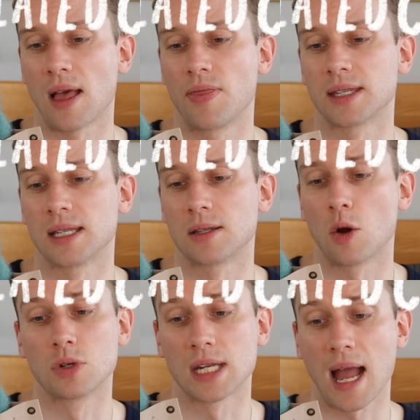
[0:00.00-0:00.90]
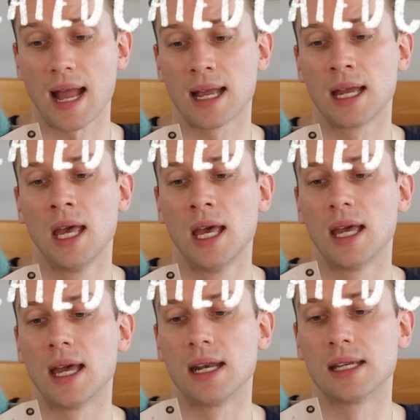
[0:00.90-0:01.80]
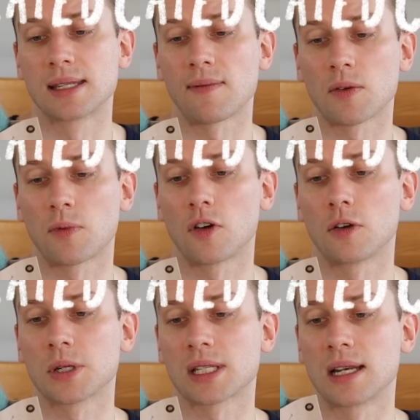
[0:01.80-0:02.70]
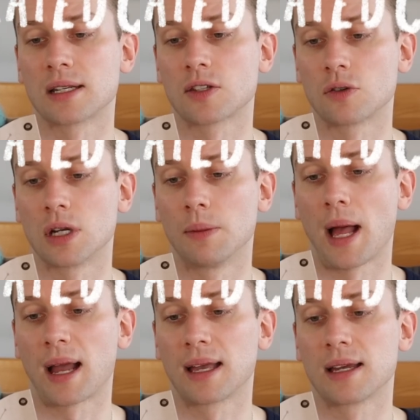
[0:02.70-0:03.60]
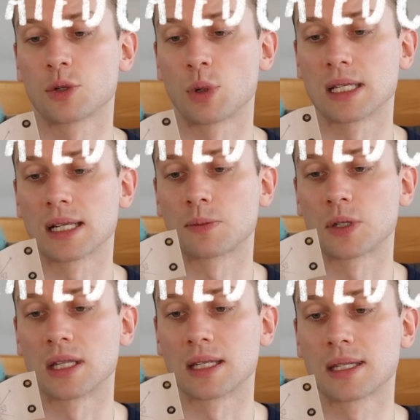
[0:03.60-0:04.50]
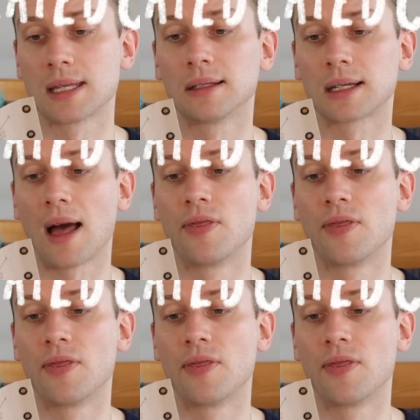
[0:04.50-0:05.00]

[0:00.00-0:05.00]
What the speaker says: and this is Odang. It is 74% Suri alpaca, 26% silk,